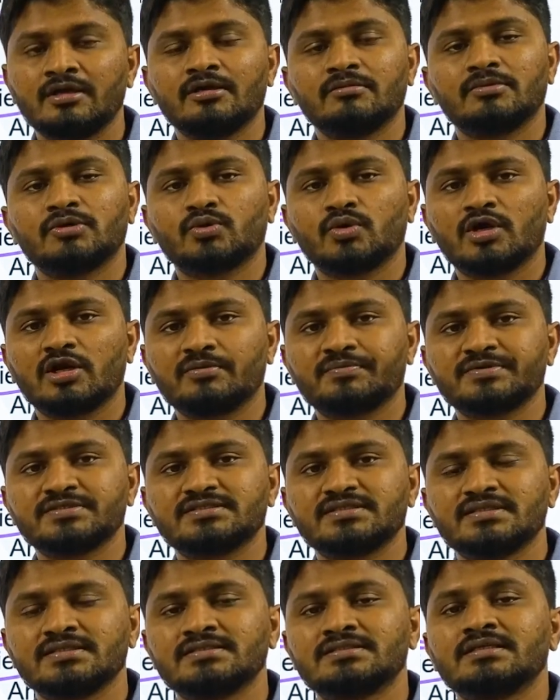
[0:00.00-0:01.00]
But what happens
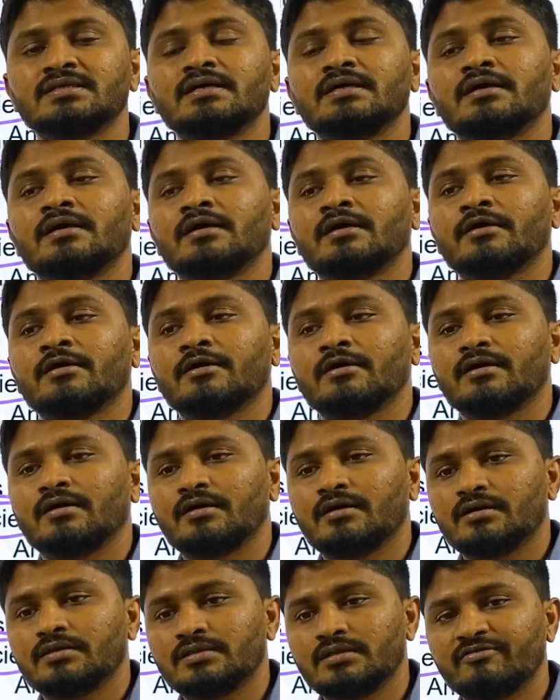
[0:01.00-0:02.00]
here is
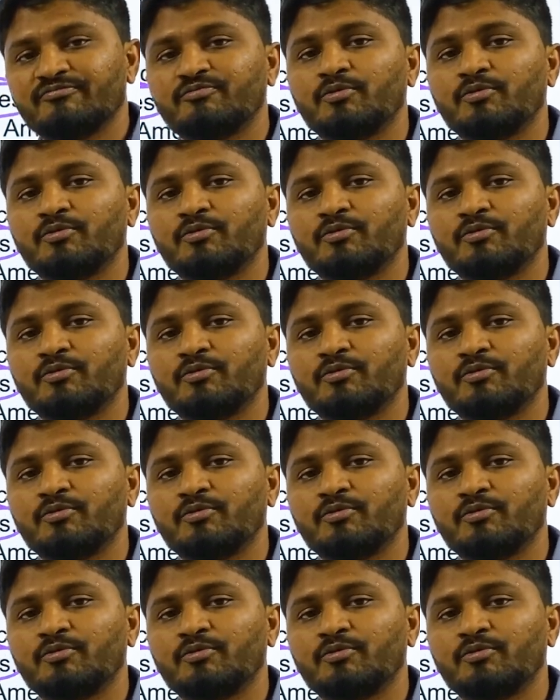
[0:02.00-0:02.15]
the